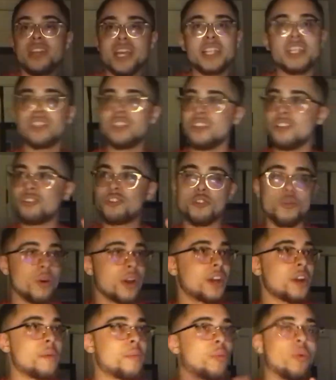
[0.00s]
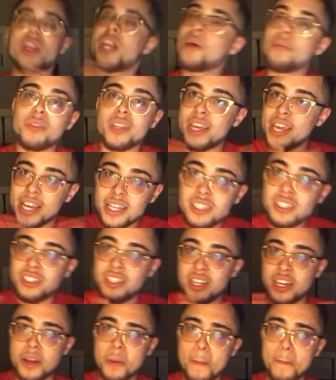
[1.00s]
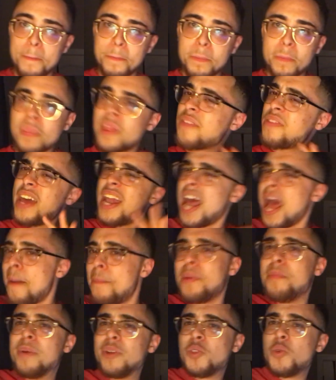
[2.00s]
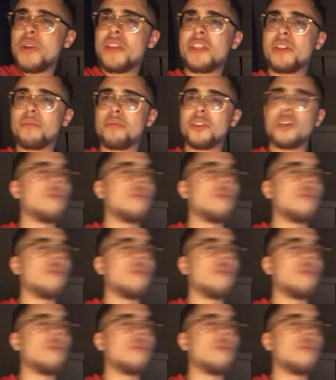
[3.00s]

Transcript: think that these two are going to bring up the incident that happened between them